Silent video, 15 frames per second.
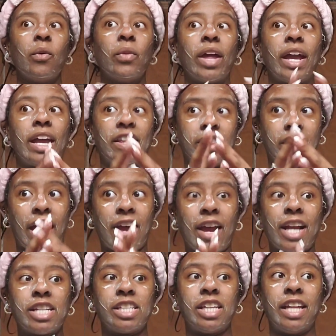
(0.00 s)
like, I
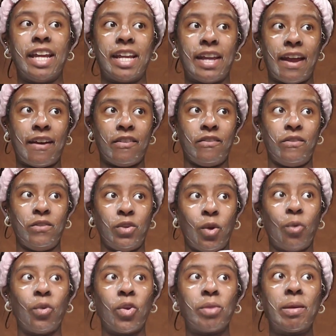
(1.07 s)
actually, like, have
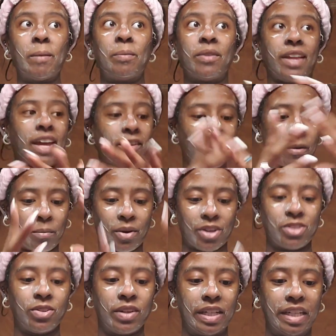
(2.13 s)
know those people. Like, I've had
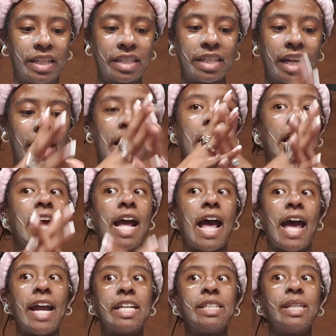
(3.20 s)
personal connections. Like,
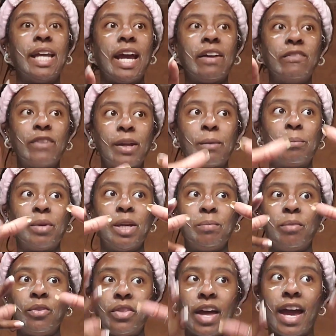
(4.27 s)
I actually have, like,
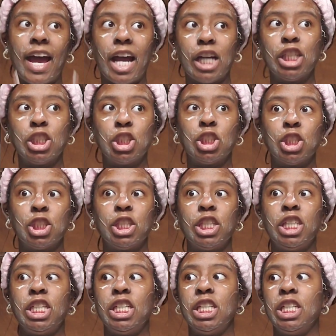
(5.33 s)
people that
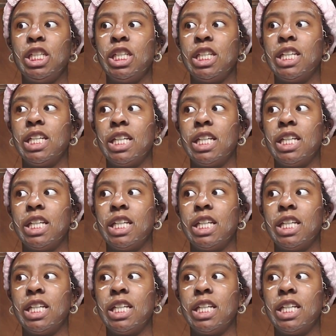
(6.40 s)
actually,